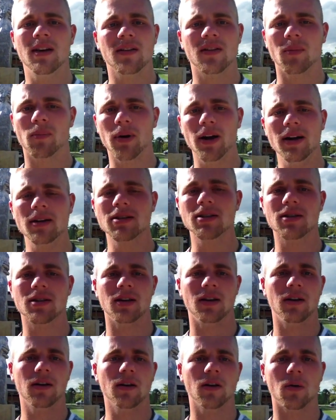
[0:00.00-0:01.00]
the branches
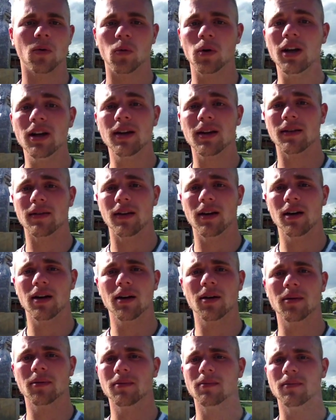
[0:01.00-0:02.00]
here are weak and
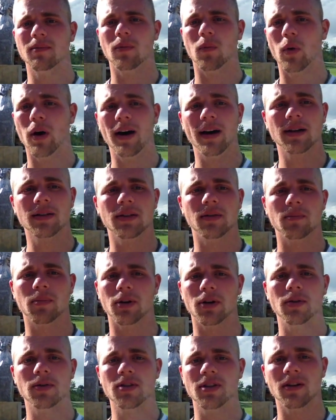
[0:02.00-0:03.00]
they're wild and
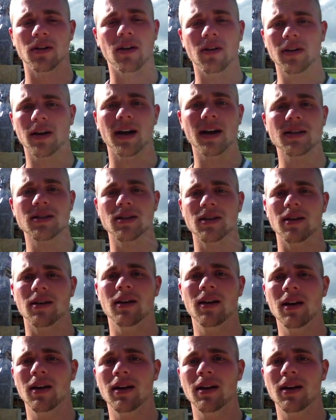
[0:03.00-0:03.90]
producing all kinds of